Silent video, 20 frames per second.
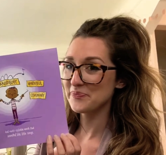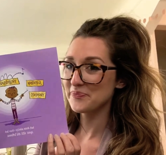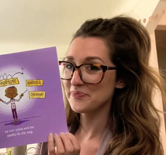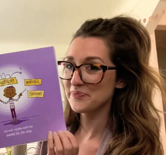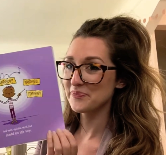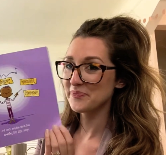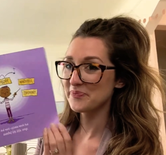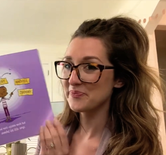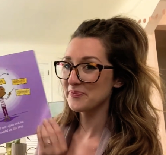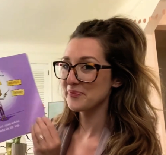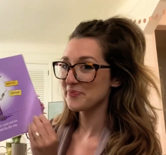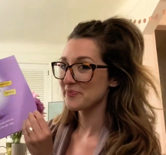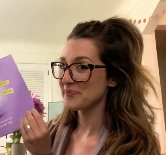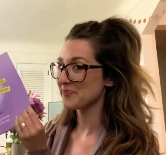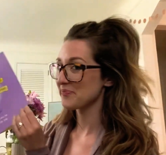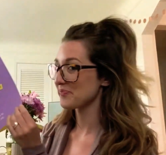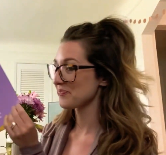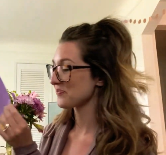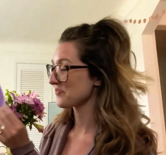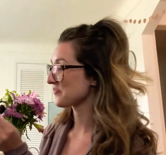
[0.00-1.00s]

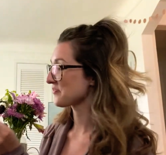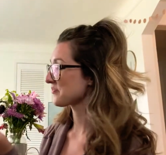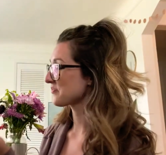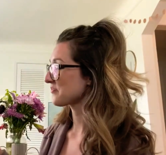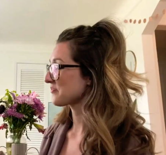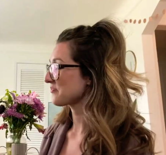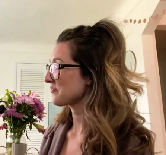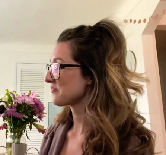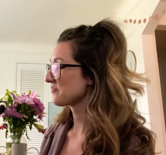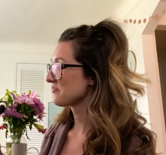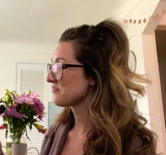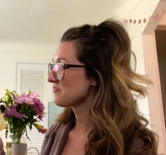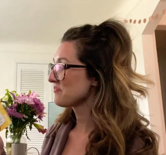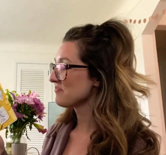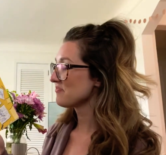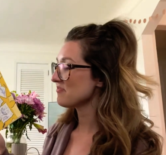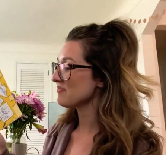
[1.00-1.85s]
No one is speaking in this clip.